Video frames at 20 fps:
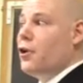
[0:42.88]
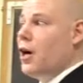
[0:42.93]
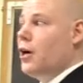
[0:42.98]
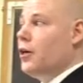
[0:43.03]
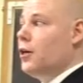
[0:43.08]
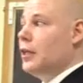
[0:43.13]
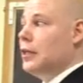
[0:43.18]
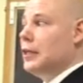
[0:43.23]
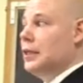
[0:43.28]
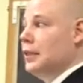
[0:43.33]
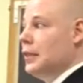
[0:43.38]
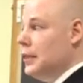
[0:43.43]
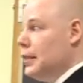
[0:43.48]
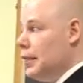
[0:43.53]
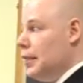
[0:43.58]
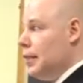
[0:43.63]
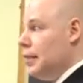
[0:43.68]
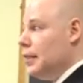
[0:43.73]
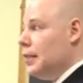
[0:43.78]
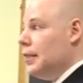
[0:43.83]
product
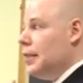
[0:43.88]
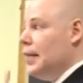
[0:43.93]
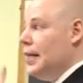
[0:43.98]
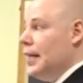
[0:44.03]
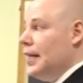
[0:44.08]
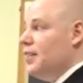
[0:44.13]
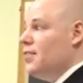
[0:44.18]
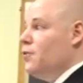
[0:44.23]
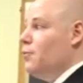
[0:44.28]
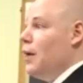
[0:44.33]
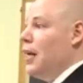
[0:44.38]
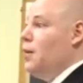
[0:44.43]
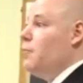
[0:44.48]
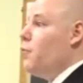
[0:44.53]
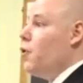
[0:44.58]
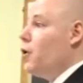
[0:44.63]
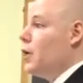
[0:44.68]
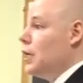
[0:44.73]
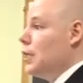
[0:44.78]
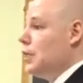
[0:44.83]
in as many
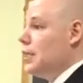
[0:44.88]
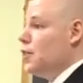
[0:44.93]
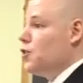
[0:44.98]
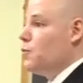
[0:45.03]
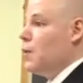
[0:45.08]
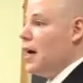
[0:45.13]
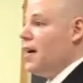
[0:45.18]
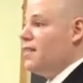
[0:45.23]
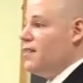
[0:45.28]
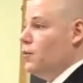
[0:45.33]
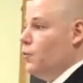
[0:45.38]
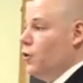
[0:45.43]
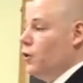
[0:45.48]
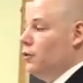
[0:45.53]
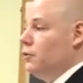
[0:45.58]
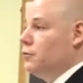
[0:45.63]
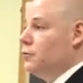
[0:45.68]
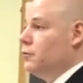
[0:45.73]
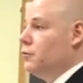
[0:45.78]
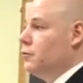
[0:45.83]
markets as
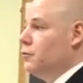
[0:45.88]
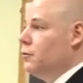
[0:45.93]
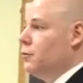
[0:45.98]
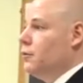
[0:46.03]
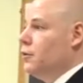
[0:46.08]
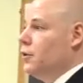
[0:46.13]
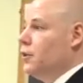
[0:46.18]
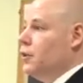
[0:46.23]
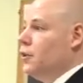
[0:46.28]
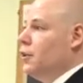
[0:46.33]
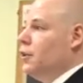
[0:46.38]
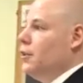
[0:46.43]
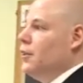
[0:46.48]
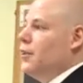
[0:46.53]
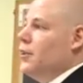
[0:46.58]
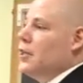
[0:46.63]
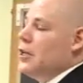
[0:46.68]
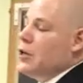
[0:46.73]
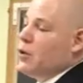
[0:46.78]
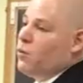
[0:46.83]
possible?
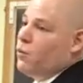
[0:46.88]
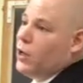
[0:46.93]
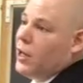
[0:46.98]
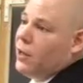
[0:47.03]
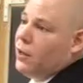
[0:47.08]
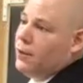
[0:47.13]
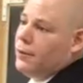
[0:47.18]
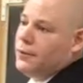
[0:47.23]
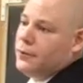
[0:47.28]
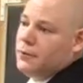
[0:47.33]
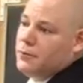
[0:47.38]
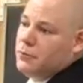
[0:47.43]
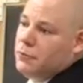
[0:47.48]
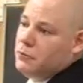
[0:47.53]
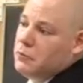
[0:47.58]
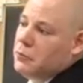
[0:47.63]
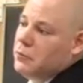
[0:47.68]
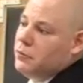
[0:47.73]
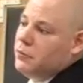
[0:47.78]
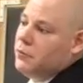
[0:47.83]
Well,
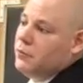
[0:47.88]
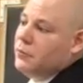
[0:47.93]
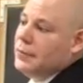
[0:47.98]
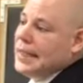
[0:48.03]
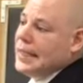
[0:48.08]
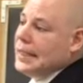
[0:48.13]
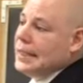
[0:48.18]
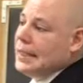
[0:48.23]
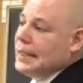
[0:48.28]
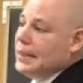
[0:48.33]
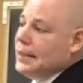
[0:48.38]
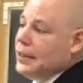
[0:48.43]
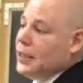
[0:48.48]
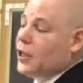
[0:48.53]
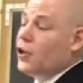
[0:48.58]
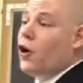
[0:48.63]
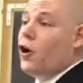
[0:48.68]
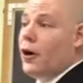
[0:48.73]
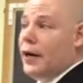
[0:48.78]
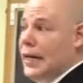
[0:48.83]
the
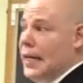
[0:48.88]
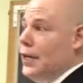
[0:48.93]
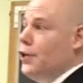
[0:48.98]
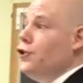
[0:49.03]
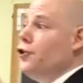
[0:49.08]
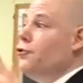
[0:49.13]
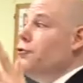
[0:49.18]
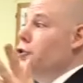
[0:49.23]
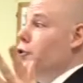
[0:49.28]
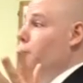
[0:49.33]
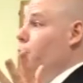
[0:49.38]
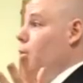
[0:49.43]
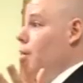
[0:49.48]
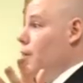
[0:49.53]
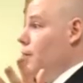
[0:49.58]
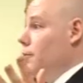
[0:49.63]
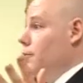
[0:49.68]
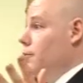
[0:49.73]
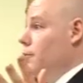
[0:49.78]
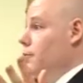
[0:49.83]
car didn't do too
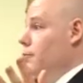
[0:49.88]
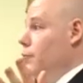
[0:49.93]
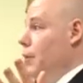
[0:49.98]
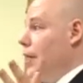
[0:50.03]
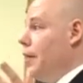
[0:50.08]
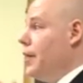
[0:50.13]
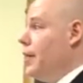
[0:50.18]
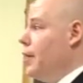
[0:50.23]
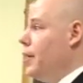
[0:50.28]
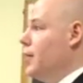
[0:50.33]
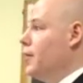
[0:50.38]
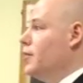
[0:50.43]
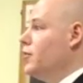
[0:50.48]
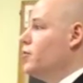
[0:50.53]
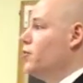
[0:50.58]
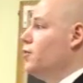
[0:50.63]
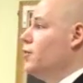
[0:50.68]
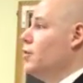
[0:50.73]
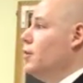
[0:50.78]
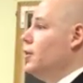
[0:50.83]
well
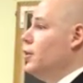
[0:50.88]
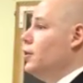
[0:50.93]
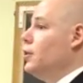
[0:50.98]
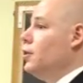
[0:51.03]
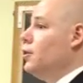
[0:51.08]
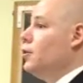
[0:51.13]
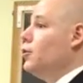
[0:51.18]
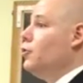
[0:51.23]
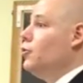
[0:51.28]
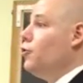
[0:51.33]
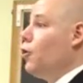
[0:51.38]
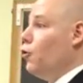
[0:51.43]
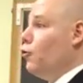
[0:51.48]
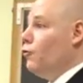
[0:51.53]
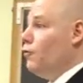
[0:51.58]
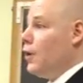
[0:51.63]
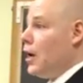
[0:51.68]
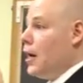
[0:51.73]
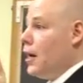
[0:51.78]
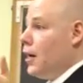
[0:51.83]
because
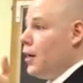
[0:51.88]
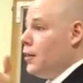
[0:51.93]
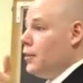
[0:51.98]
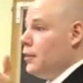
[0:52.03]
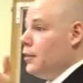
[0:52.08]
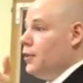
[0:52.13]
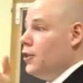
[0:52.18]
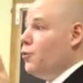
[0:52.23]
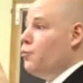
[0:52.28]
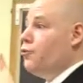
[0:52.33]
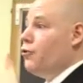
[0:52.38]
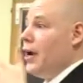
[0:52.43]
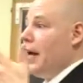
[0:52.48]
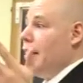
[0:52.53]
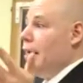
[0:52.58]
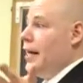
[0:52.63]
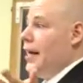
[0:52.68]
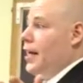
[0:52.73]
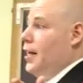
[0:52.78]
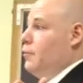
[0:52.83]
Nova, the
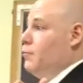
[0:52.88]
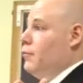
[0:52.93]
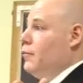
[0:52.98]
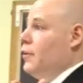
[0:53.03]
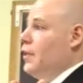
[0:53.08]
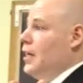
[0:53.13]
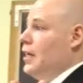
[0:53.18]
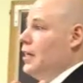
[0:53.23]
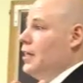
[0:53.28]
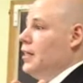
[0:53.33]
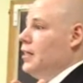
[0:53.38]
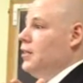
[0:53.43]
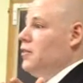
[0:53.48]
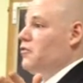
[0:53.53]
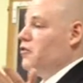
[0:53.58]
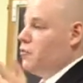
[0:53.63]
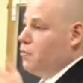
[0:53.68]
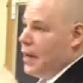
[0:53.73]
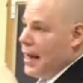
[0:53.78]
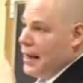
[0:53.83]
brand name in
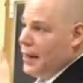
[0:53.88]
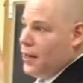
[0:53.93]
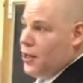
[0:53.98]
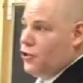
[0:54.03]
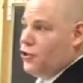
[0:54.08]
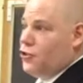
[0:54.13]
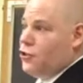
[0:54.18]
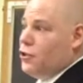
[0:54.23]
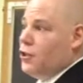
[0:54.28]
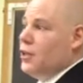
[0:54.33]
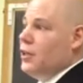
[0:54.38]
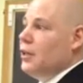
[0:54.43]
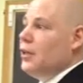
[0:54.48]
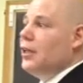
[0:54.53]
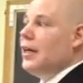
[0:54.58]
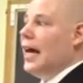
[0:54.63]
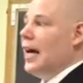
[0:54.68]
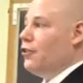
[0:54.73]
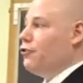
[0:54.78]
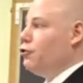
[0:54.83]
Spanish,
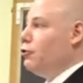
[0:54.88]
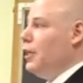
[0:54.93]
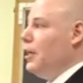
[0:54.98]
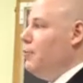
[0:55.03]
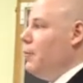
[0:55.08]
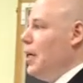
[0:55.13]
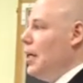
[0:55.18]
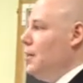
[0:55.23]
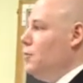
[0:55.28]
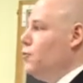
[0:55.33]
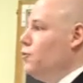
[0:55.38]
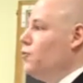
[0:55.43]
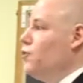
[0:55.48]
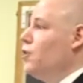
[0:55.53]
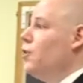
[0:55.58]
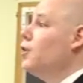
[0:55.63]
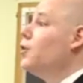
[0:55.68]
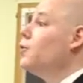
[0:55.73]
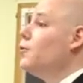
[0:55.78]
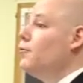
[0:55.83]
actually
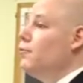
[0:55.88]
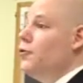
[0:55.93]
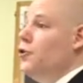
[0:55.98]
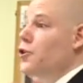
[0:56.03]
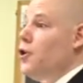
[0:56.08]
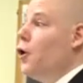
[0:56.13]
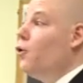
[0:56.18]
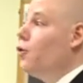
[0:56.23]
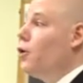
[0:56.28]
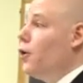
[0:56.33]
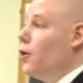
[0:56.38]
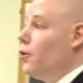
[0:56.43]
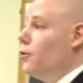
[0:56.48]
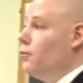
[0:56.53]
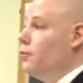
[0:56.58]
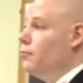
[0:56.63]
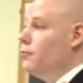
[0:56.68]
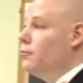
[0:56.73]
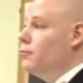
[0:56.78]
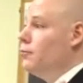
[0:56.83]
means no-go.